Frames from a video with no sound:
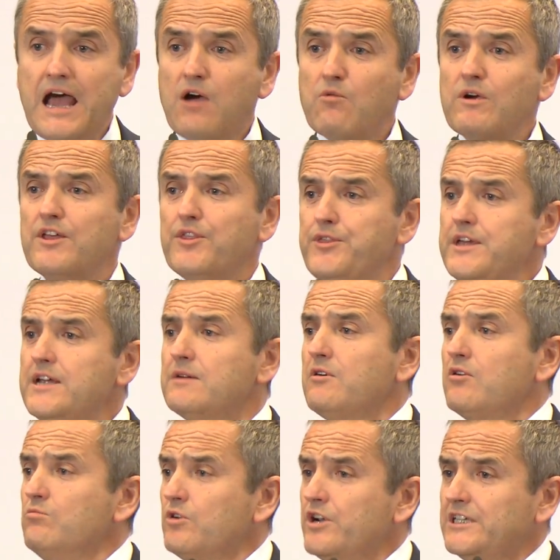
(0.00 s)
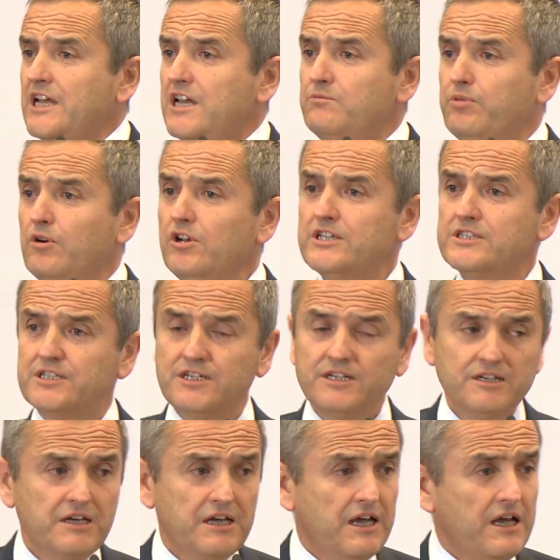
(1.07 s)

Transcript: And we can think about monetary policy,